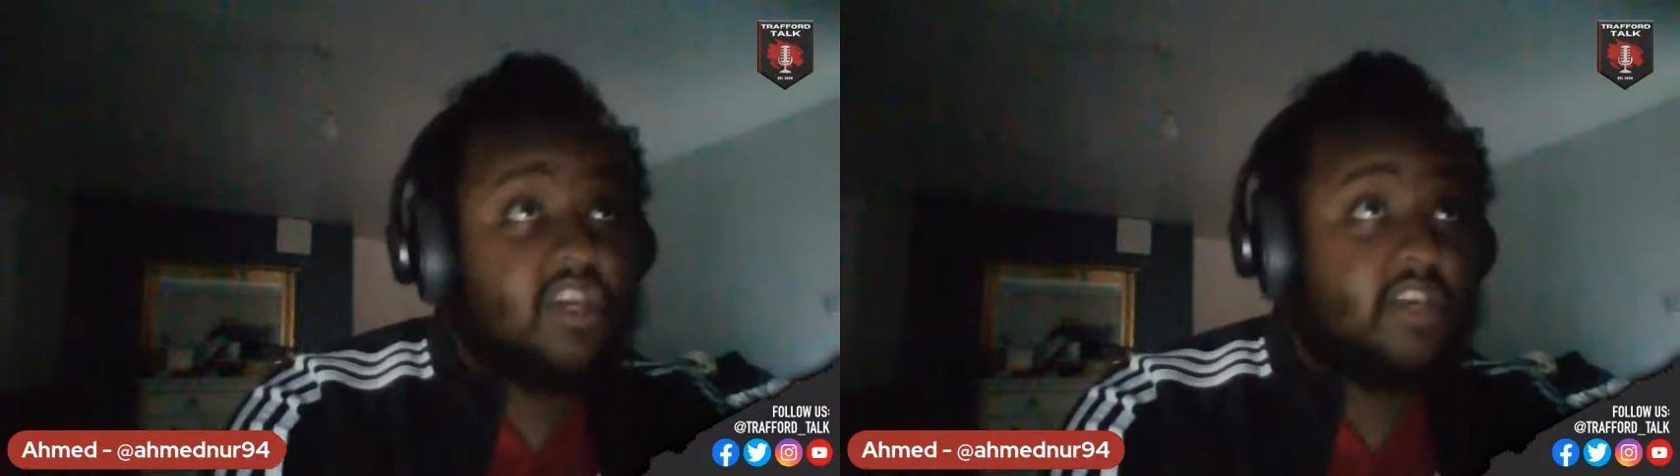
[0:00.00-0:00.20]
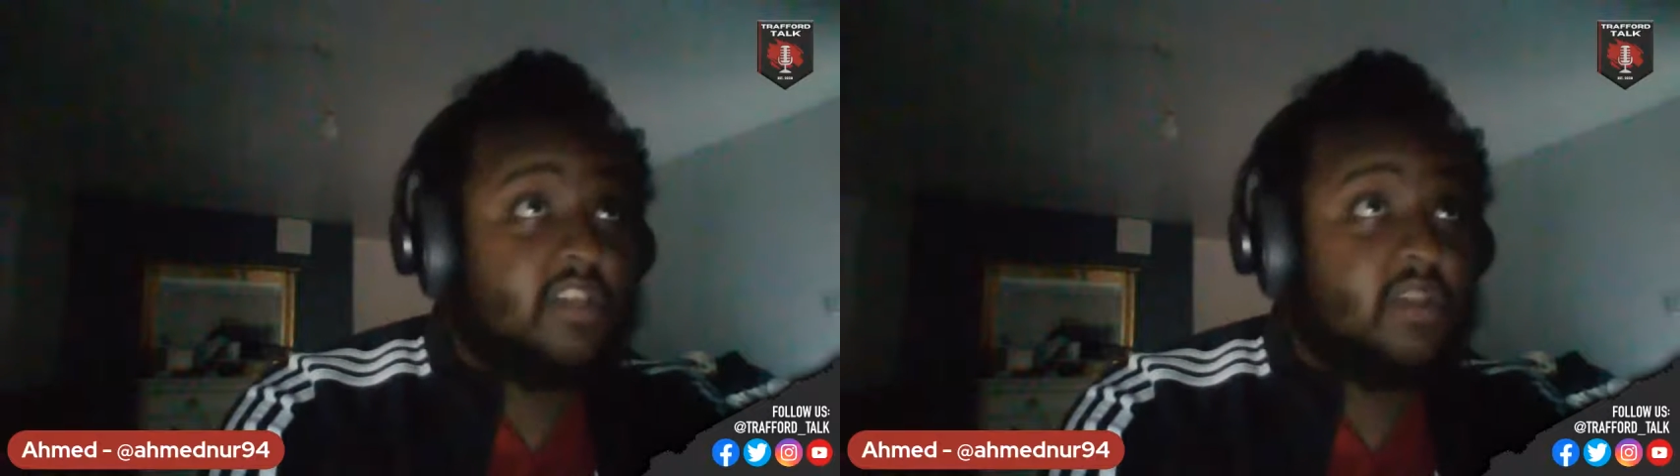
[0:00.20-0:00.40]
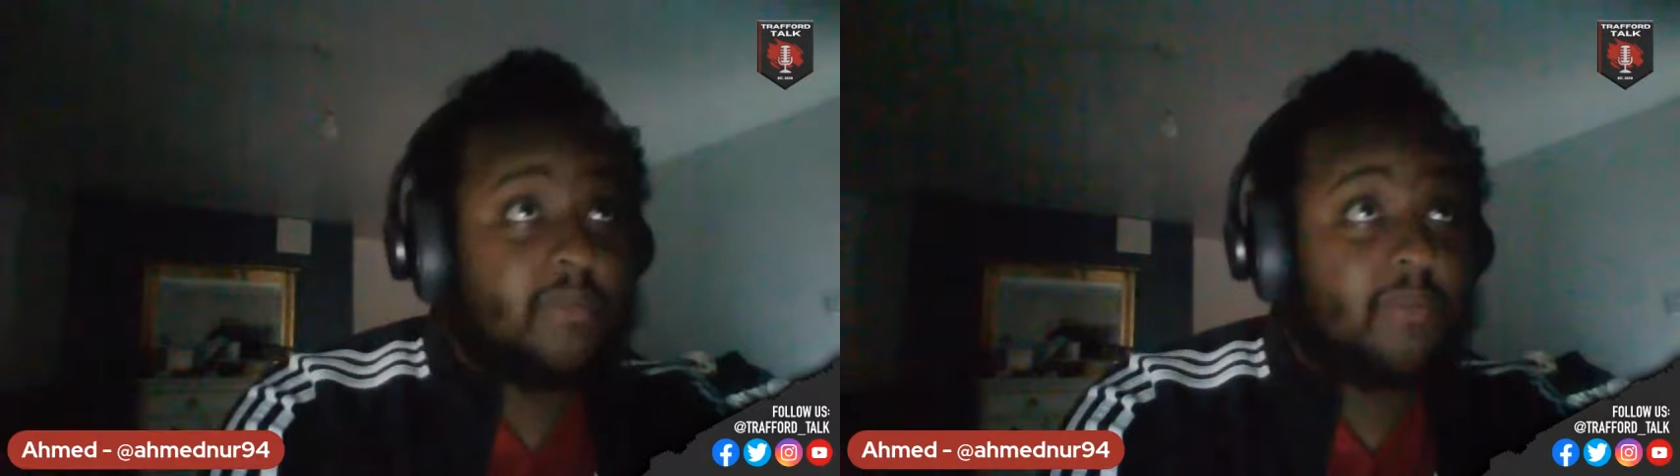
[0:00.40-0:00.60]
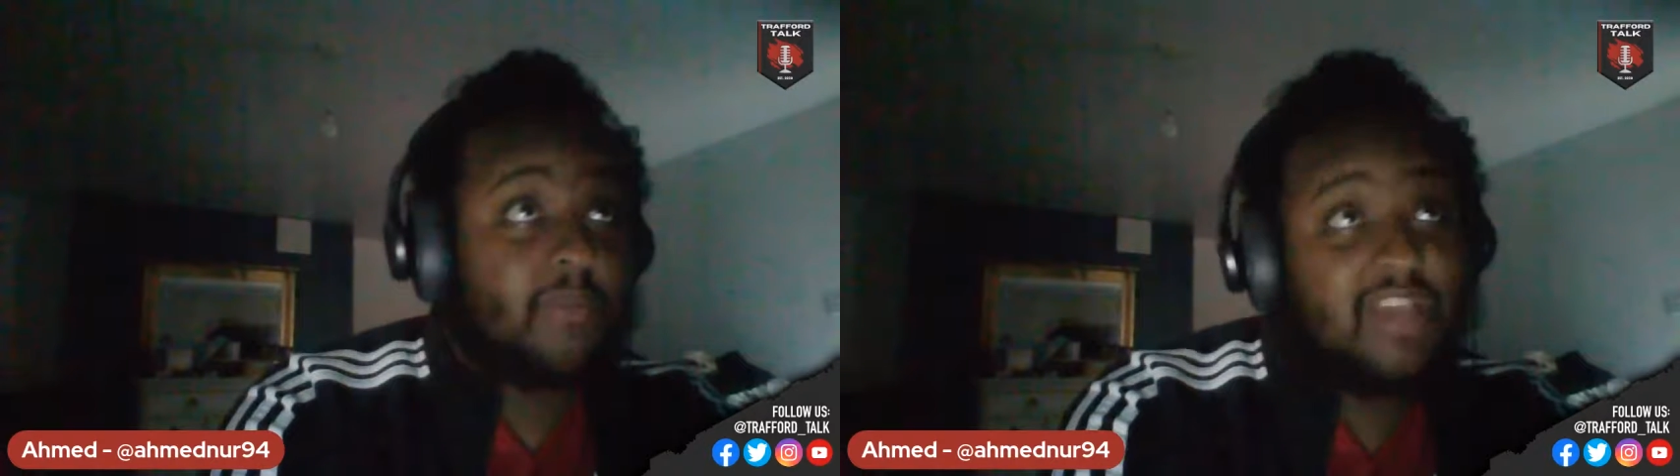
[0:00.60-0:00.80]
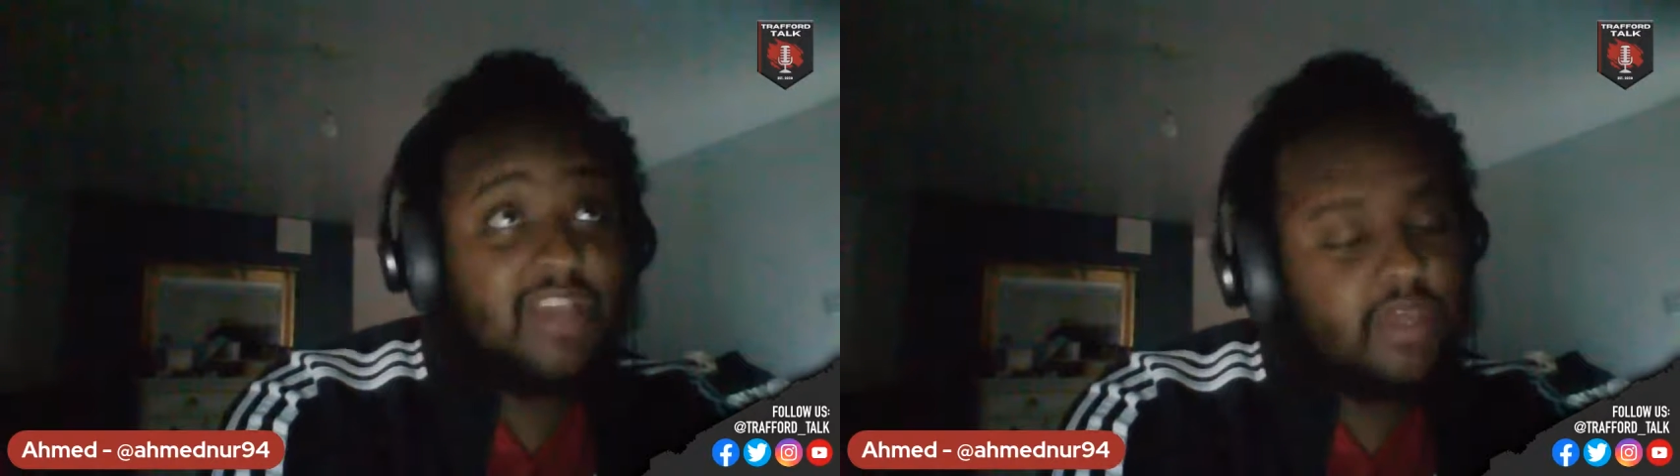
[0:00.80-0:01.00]
year in the
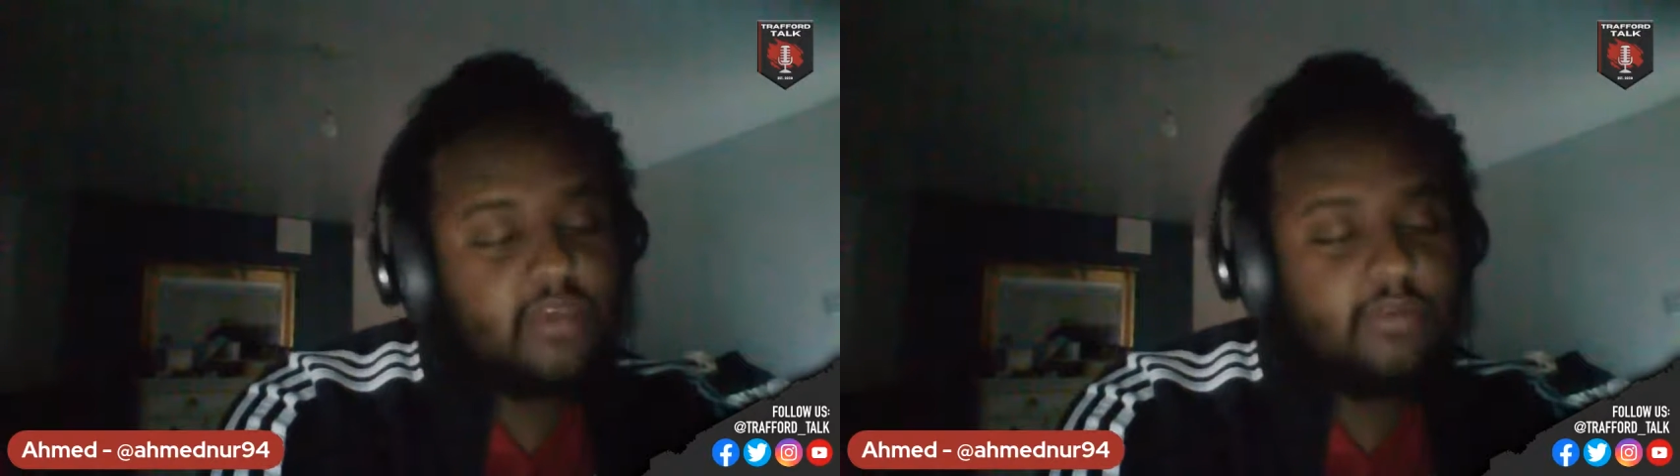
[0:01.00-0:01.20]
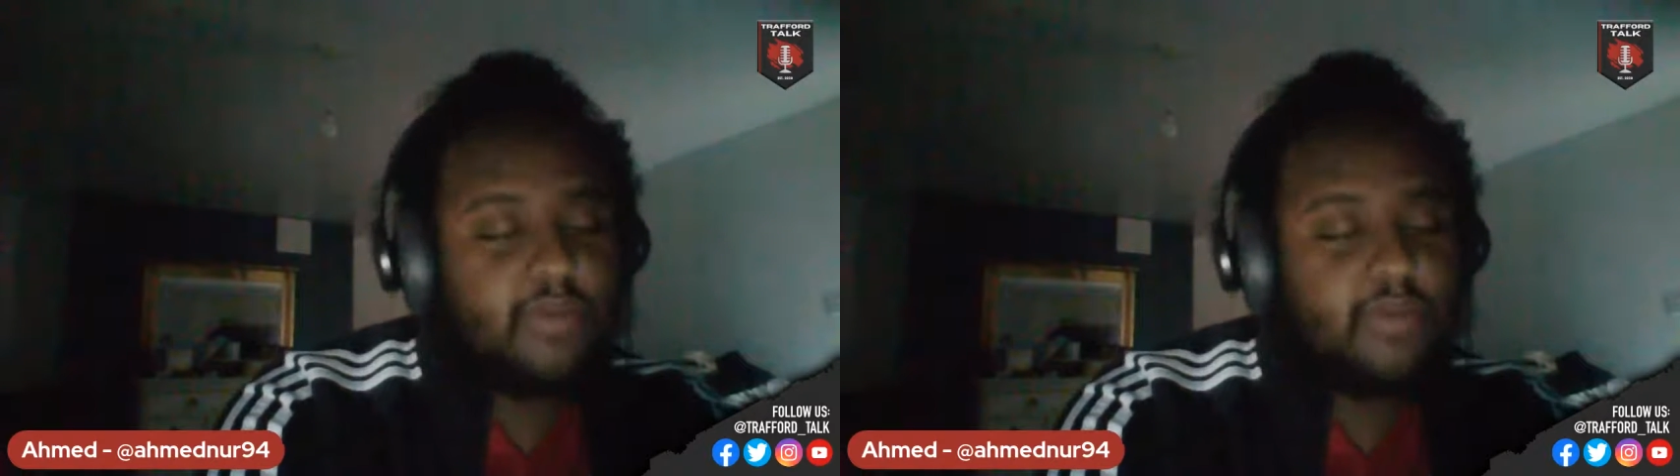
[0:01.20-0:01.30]
pandemic,